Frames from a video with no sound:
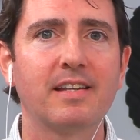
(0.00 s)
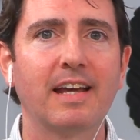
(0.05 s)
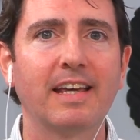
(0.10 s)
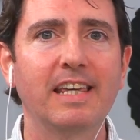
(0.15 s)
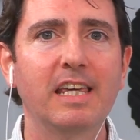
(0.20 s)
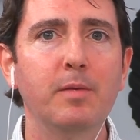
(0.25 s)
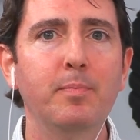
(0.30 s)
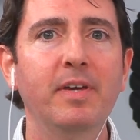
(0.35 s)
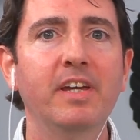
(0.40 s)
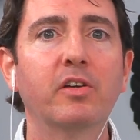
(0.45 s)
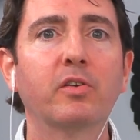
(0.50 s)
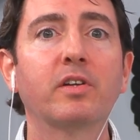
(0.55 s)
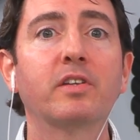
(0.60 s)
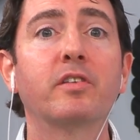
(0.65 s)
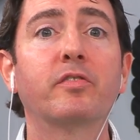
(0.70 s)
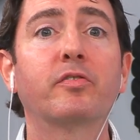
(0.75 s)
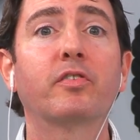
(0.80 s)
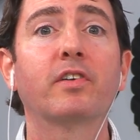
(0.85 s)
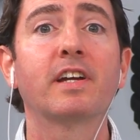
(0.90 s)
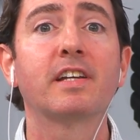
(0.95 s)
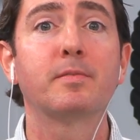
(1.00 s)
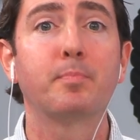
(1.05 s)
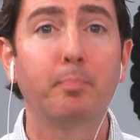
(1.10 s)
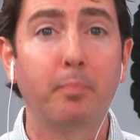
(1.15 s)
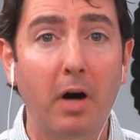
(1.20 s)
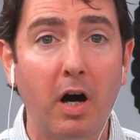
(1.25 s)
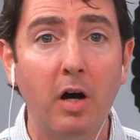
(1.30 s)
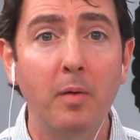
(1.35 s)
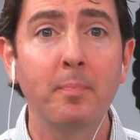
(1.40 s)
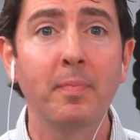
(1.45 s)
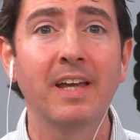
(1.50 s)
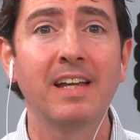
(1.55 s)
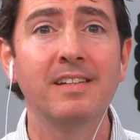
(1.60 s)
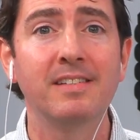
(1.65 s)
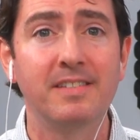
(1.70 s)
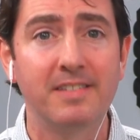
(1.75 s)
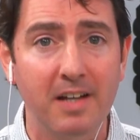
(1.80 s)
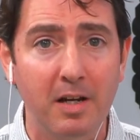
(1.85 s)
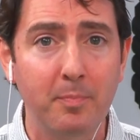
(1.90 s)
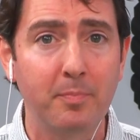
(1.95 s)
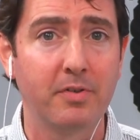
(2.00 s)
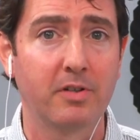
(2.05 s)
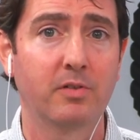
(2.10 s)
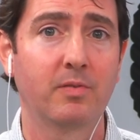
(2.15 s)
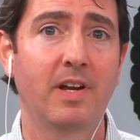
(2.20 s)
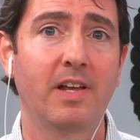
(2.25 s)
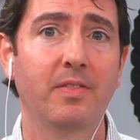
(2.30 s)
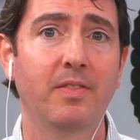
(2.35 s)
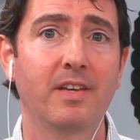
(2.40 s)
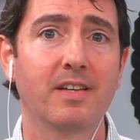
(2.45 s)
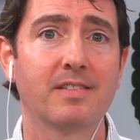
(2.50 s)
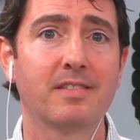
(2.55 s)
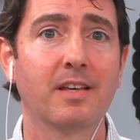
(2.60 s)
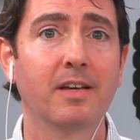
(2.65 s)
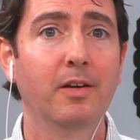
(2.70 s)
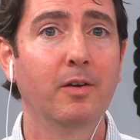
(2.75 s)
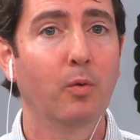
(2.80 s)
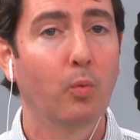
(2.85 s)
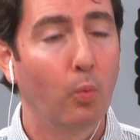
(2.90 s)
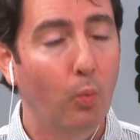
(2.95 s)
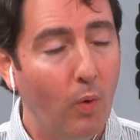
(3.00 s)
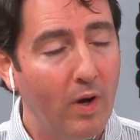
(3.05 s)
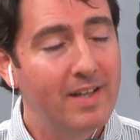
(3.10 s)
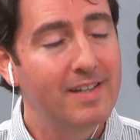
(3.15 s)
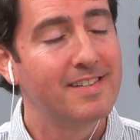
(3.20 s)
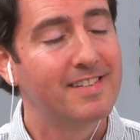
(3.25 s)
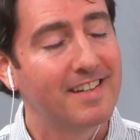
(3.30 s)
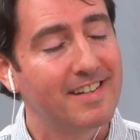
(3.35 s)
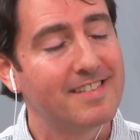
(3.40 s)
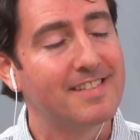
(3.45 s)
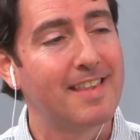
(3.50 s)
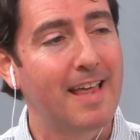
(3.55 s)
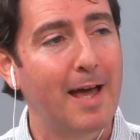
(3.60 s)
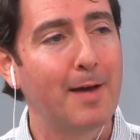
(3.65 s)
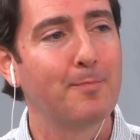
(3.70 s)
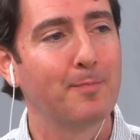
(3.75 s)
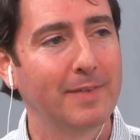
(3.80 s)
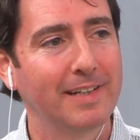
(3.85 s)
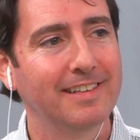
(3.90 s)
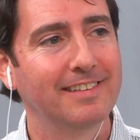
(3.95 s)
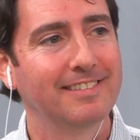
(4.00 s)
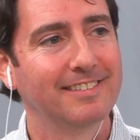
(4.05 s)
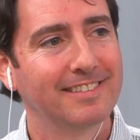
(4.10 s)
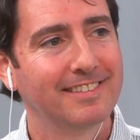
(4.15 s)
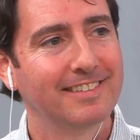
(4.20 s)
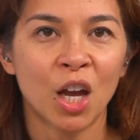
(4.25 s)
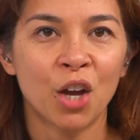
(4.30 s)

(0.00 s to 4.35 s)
and I keep hearing the phrase pump and dump around this. What does that mean?"